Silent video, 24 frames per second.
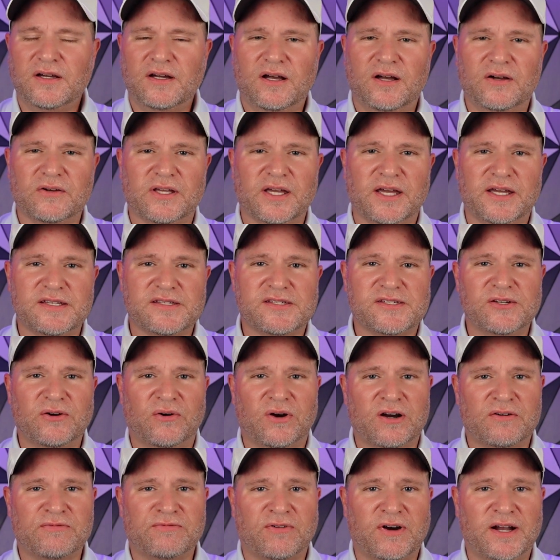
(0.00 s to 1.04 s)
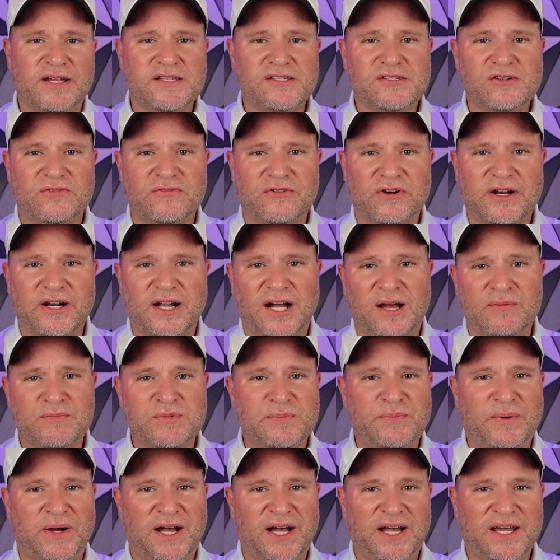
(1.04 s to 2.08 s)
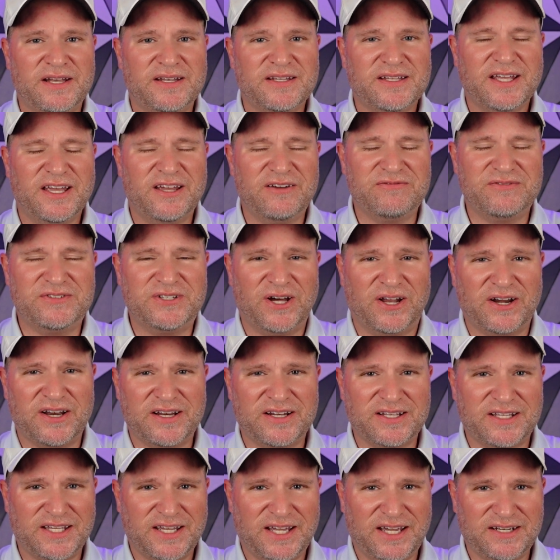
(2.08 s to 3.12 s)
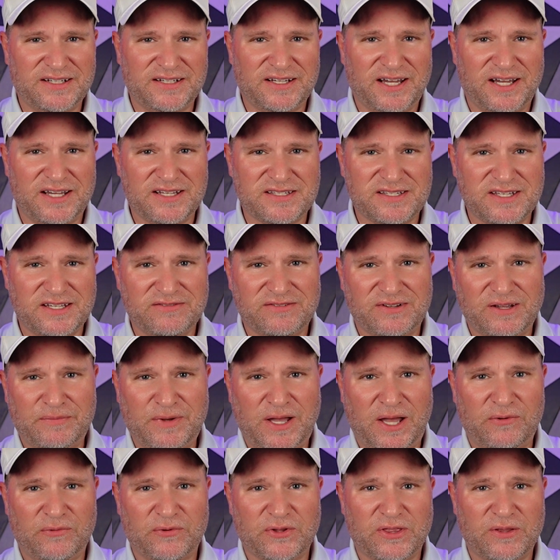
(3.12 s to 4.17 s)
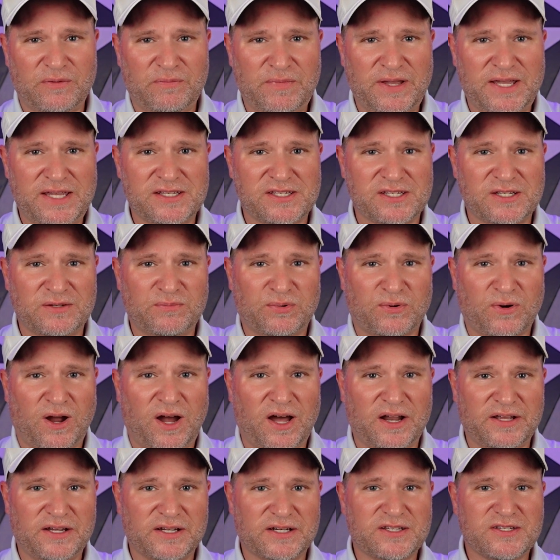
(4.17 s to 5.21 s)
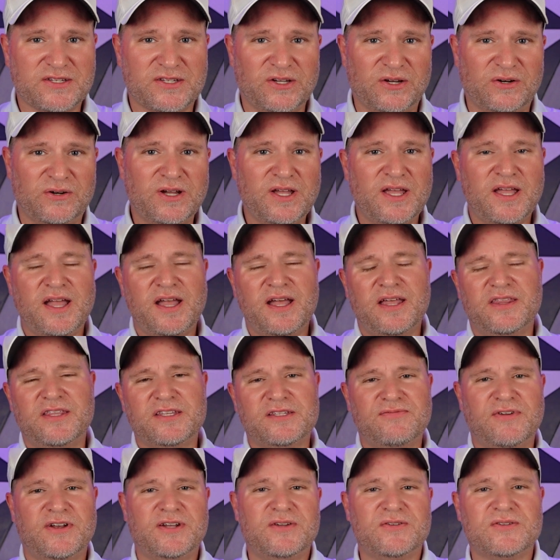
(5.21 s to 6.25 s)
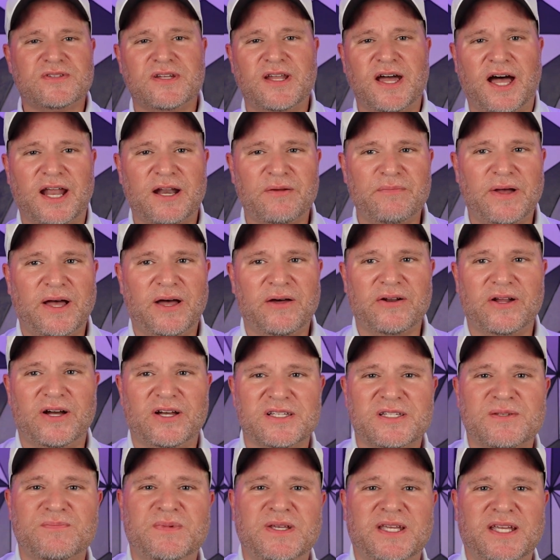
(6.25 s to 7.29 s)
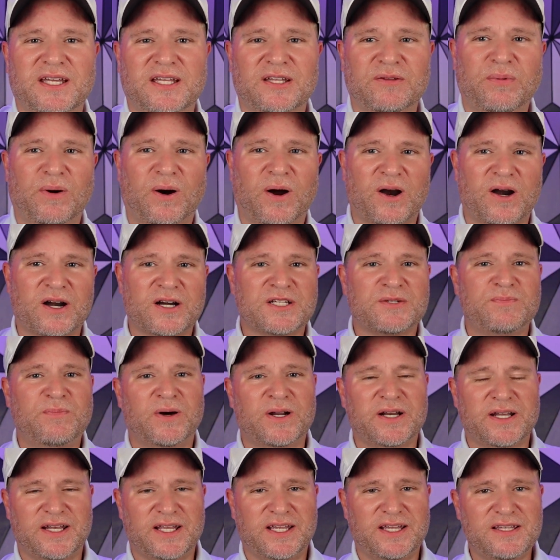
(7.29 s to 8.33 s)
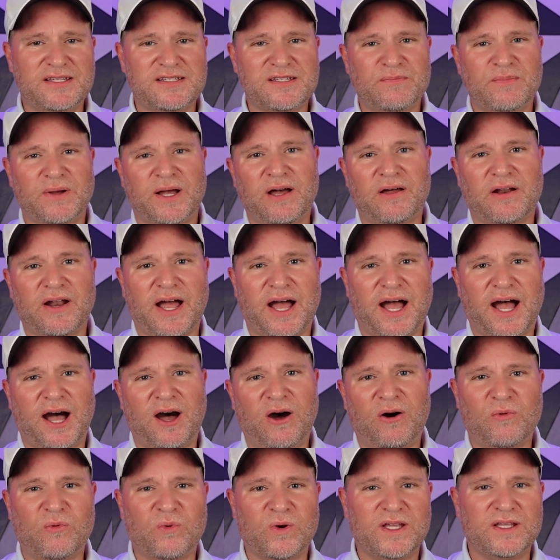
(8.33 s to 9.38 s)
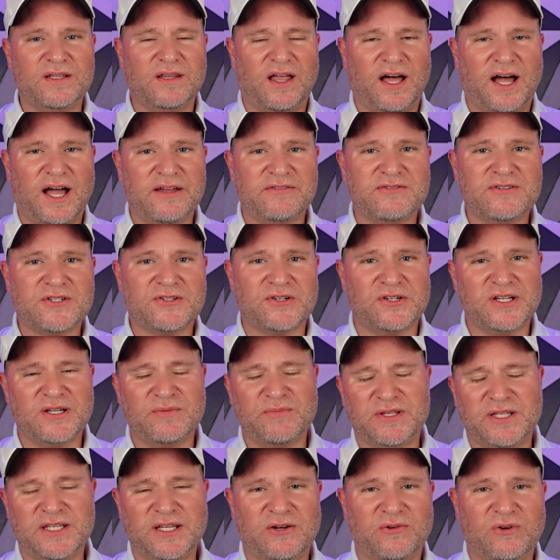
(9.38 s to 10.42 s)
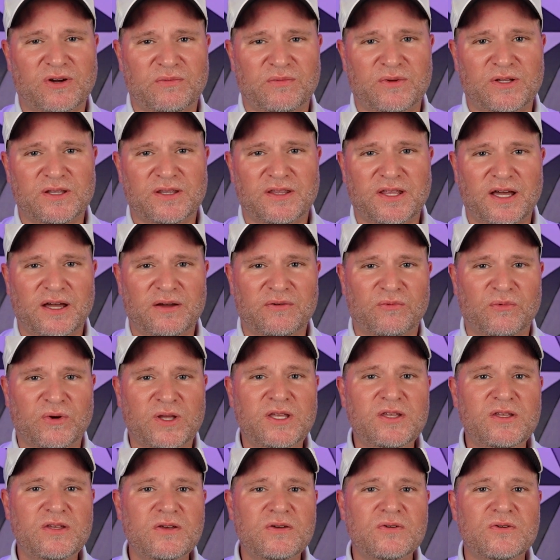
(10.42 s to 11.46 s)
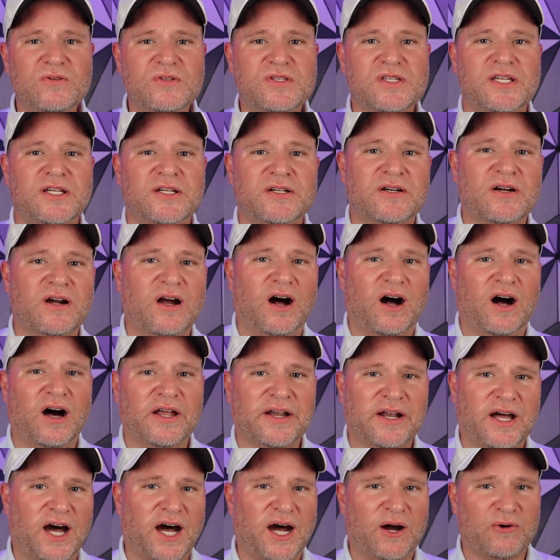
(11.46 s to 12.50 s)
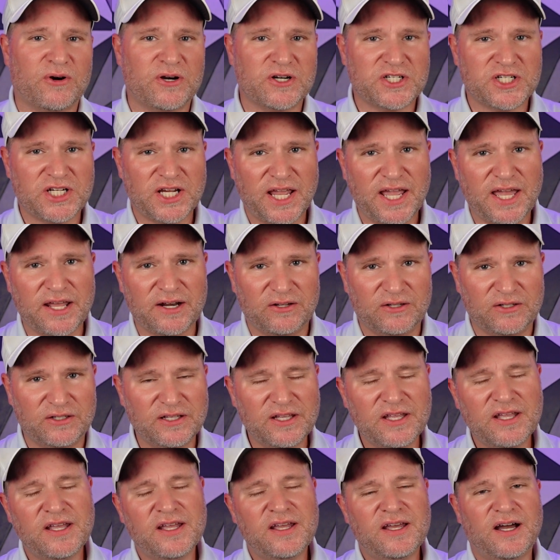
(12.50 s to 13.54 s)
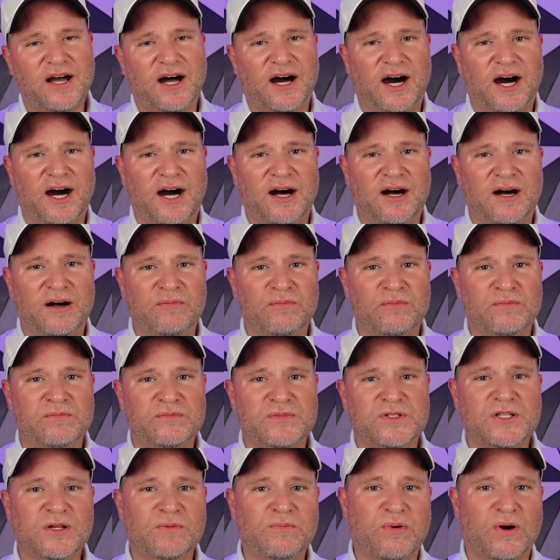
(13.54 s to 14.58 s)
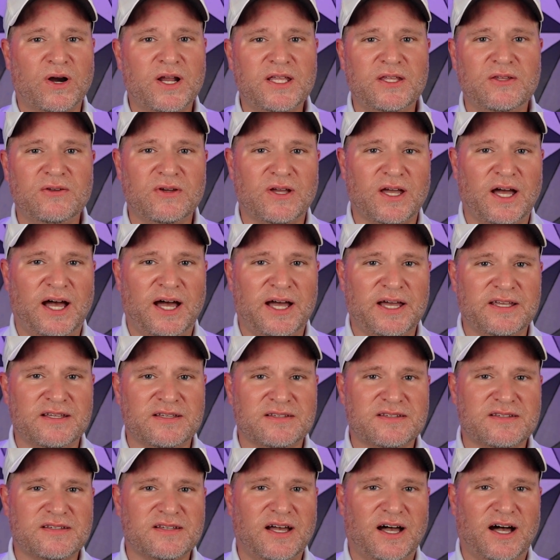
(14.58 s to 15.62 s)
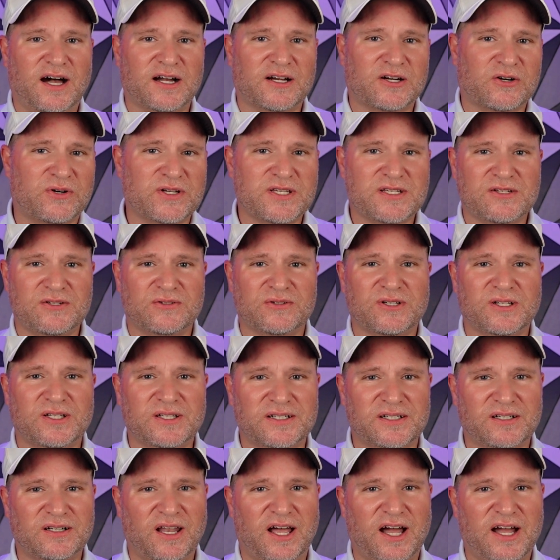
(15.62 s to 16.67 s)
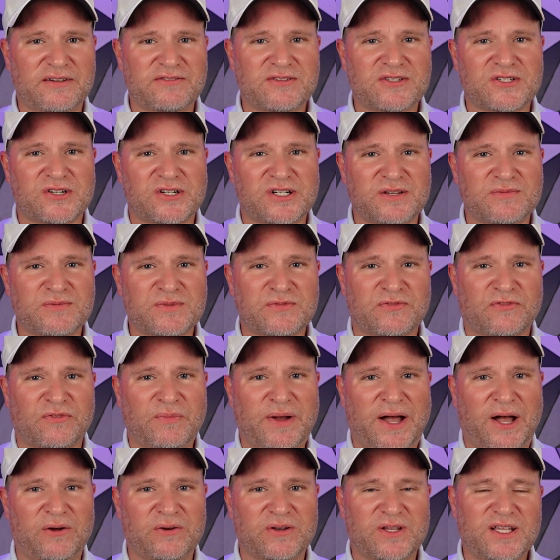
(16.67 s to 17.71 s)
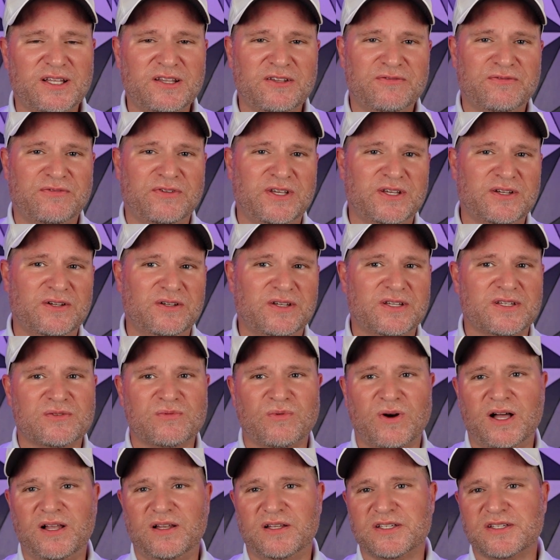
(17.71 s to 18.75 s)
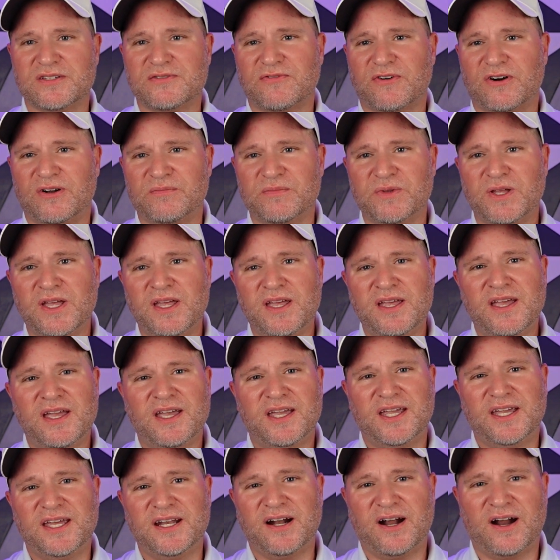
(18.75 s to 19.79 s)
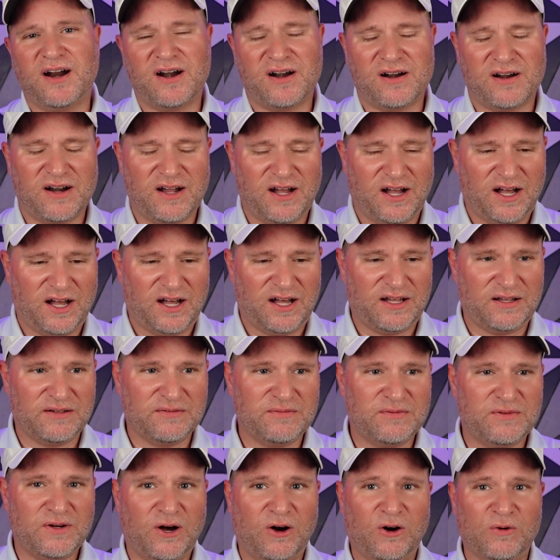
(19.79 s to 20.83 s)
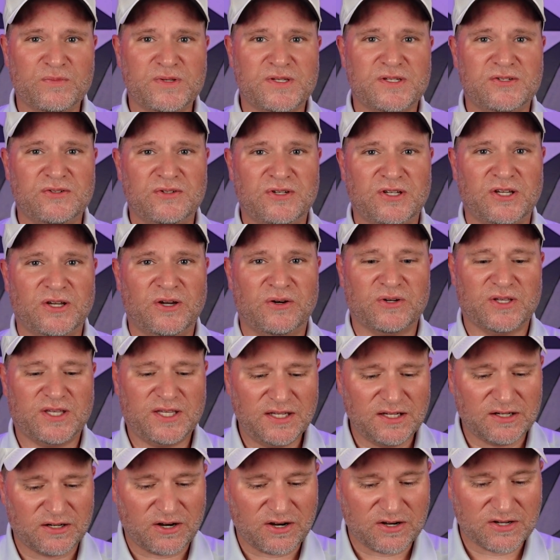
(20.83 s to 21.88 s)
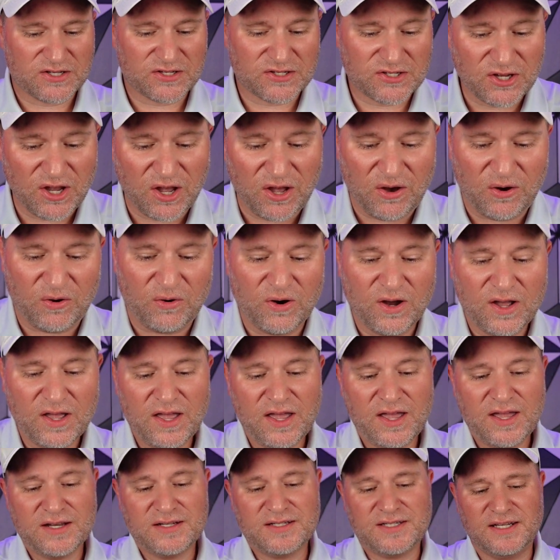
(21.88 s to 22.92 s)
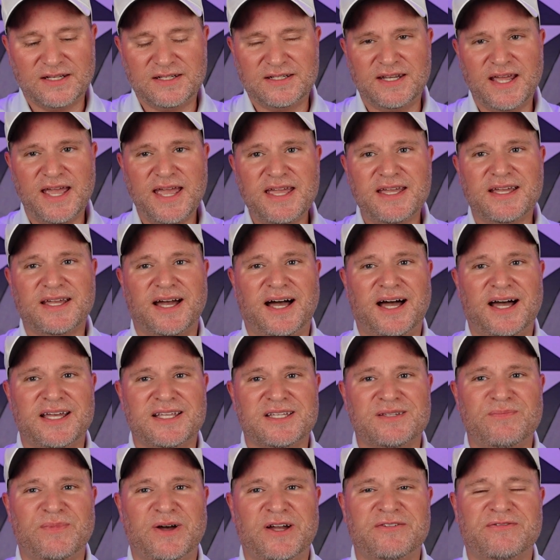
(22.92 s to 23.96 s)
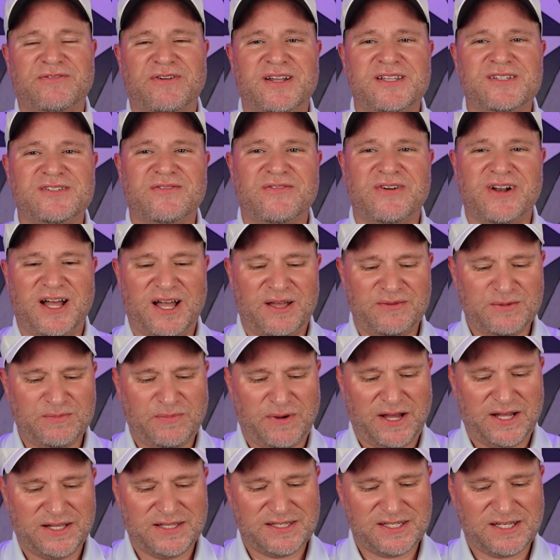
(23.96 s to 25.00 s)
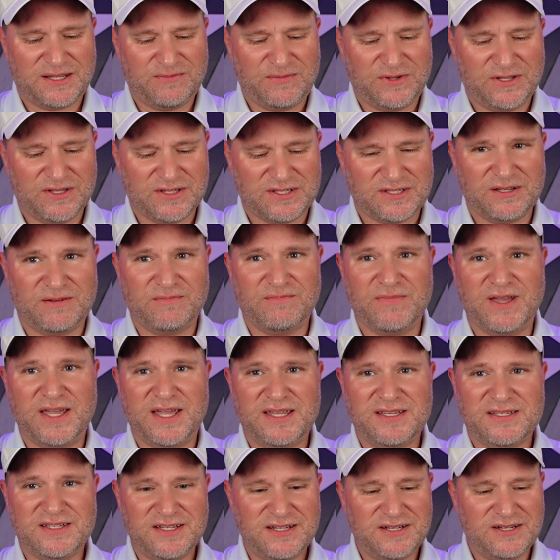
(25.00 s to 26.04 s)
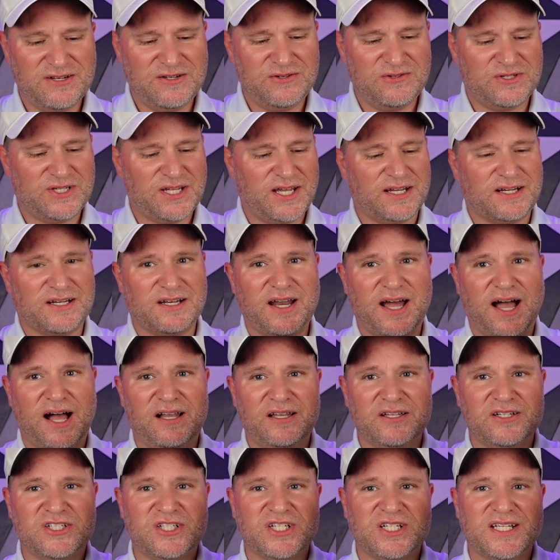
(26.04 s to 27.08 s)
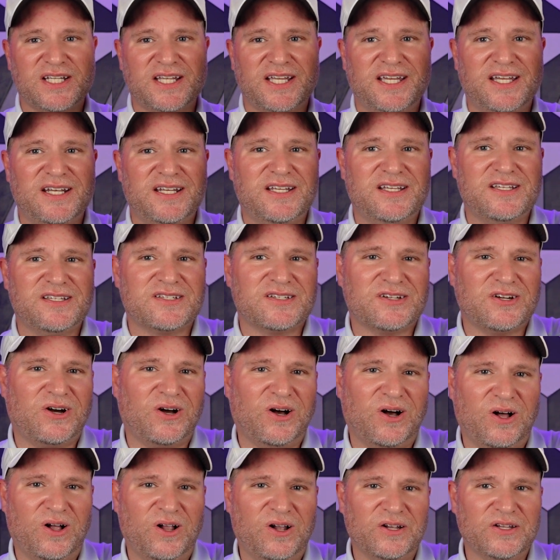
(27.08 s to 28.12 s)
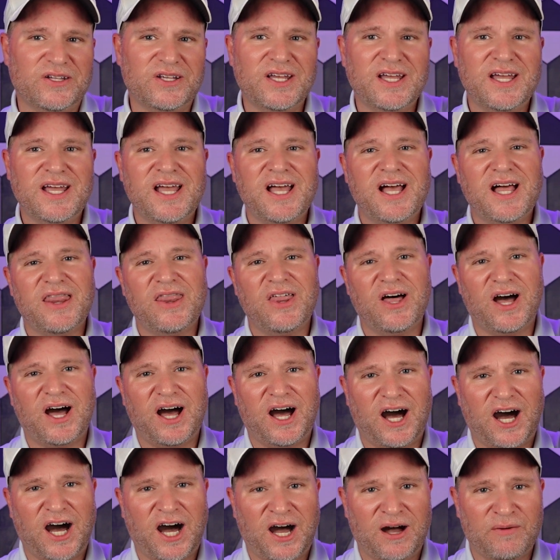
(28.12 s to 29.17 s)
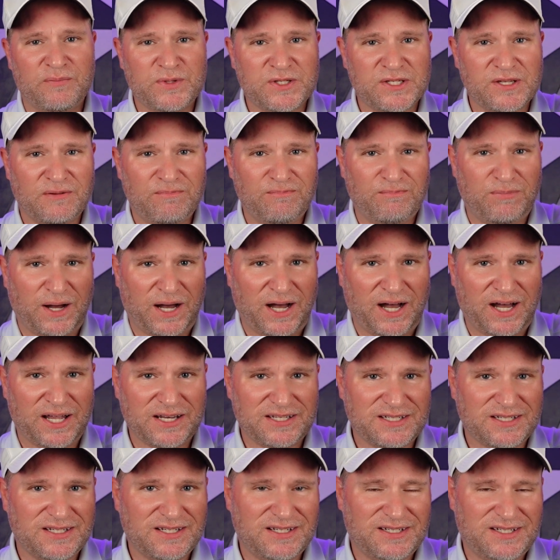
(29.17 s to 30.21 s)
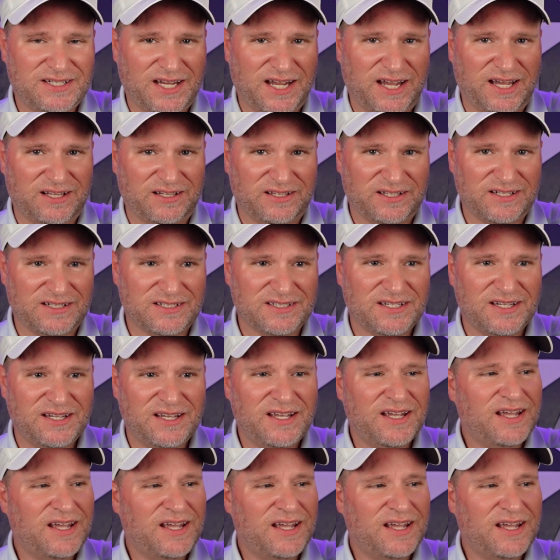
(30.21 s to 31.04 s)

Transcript: Okay, so our friends over at OBSBOT have done it again, guys. They've come out with an amazing product. So this video is not about us being in the parks, but it is about how we live stream and the equipment that we use here on our channel to bring you guys crystal clear live streams from out in the field as well as from in our home studio here. So today, guys, my friends over at OBSBOT sent me this amazing new technology. It is called the OBSBOT Talent.